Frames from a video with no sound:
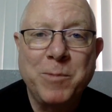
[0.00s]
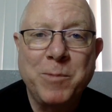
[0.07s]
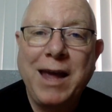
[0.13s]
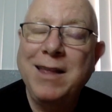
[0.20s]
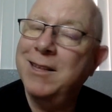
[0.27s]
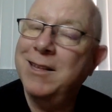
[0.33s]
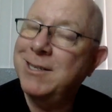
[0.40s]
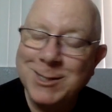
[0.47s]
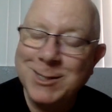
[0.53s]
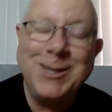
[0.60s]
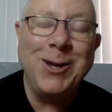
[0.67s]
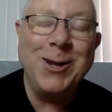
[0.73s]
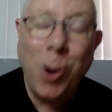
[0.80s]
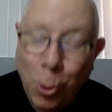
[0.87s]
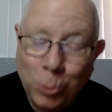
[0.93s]
and this is
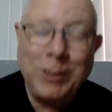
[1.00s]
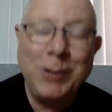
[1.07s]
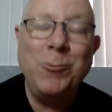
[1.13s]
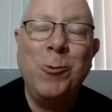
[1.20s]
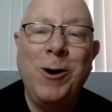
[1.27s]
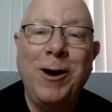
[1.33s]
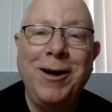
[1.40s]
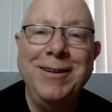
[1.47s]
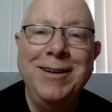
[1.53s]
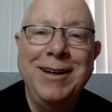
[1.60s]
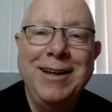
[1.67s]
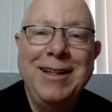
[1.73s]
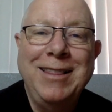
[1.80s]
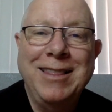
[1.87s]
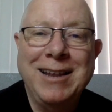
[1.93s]
the only one
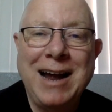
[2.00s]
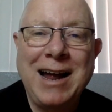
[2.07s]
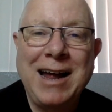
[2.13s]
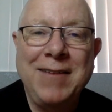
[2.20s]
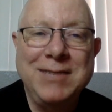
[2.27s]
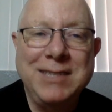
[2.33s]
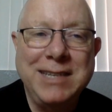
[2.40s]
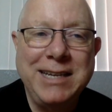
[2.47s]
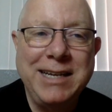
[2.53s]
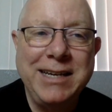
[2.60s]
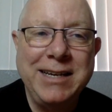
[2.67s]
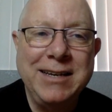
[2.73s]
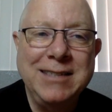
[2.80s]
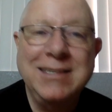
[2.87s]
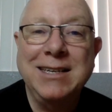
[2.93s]
that I have
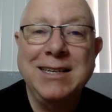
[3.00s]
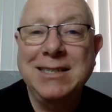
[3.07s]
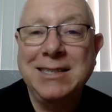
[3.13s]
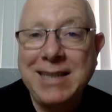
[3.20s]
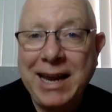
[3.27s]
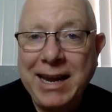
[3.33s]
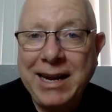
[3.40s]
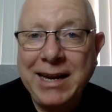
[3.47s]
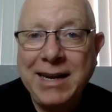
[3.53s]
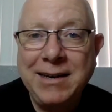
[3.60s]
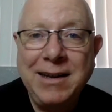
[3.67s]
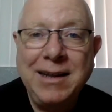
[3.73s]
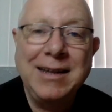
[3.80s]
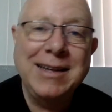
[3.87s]
seen sustained,